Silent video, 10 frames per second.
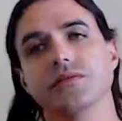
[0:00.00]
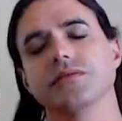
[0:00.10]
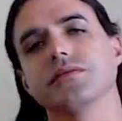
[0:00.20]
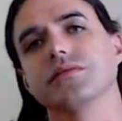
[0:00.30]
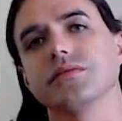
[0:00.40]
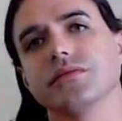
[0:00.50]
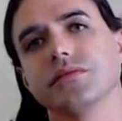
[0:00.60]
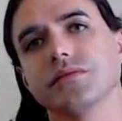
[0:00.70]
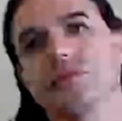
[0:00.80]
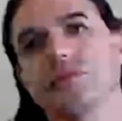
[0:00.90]

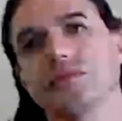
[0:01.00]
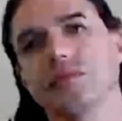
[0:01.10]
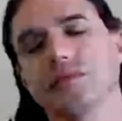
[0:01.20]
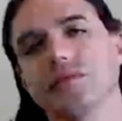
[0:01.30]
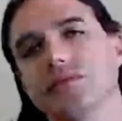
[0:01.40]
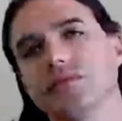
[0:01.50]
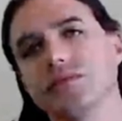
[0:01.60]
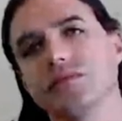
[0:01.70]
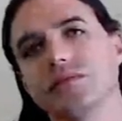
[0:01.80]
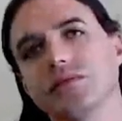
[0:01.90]

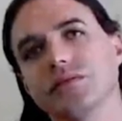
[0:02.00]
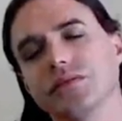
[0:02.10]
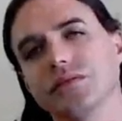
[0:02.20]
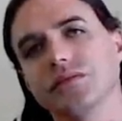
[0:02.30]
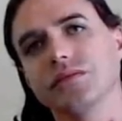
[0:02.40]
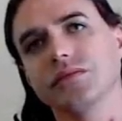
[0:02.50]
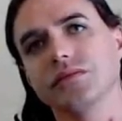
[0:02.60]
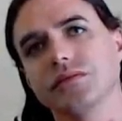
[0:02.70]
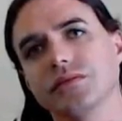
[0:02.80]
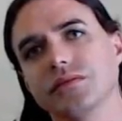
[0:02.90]

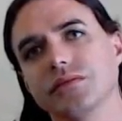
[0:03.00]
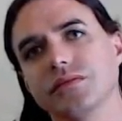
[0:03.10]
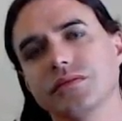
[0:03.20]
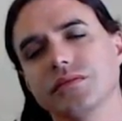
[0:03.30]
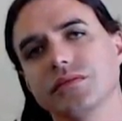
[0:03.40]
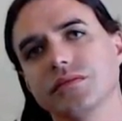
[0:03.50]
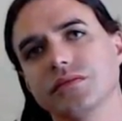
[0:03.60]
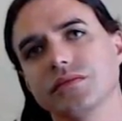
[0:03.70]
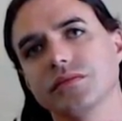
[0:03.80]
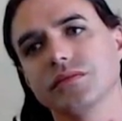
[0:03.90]

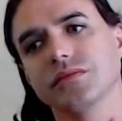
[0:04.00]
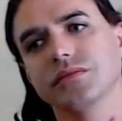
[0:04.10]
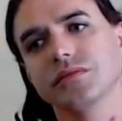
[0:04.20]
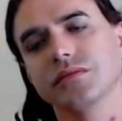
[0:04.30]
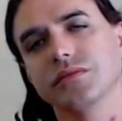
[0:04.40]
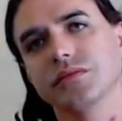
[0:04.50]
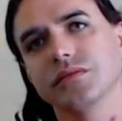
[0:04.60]
The person shown says nothing.